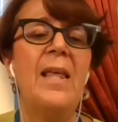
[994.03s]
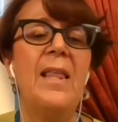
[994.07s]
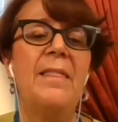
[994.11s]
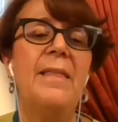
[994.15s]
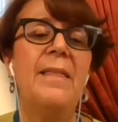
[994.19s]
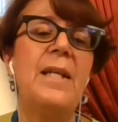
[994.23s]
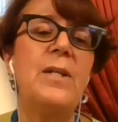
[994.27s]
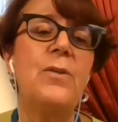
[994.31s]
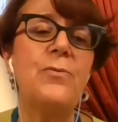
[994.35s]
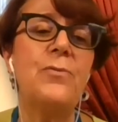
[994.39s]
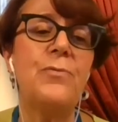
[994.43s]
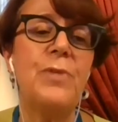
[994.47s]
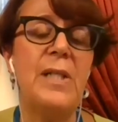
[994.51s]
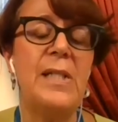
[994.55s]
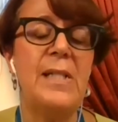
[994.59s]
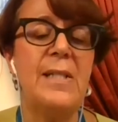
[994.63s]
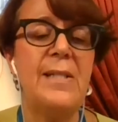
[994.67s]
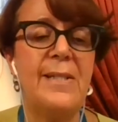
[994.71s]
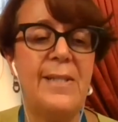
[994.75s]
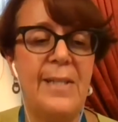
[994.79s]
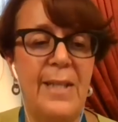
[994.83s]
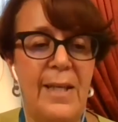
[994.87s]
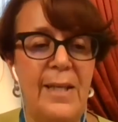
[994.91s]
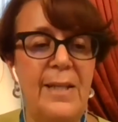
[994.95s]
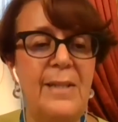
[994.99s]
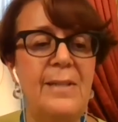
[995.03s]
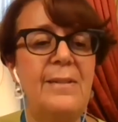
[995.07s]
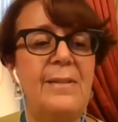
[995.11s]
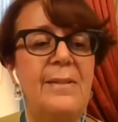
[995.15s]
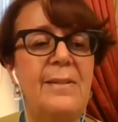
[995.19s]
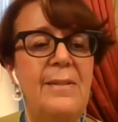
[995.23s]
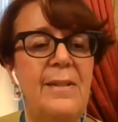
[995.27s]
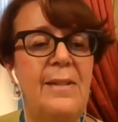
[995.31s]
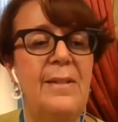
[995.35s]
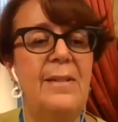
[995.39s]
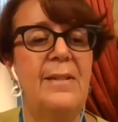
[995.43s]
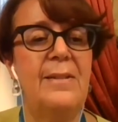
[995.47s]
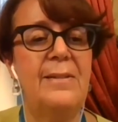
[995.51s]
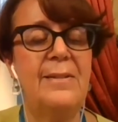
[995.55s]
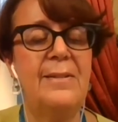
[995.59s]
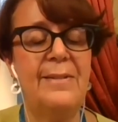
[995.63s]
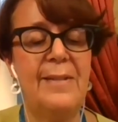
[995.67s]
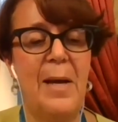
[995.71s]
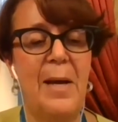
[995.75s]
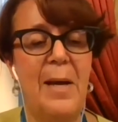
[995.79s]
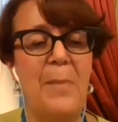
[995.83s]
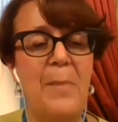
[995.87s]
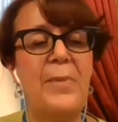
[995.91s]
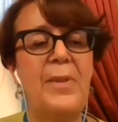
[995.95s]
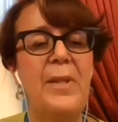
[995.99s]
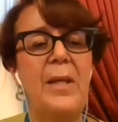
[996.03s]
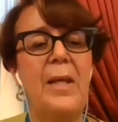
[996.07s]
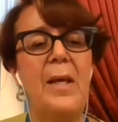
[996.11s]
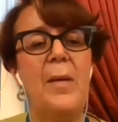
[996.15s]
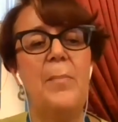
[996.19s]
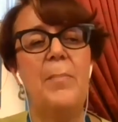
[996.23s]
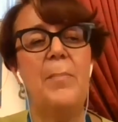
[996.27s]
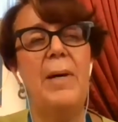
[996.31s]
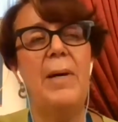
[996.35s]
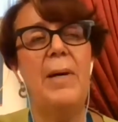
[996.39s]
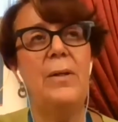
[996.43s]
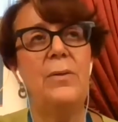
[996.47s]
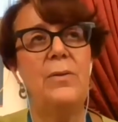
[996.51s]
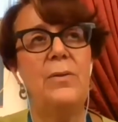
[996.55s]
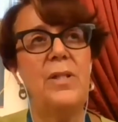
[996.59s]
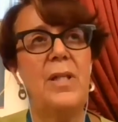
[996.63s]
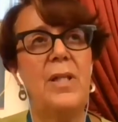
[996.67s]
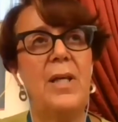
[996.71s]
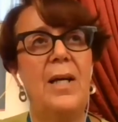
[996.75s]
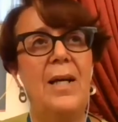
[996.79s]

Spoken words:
That already says something about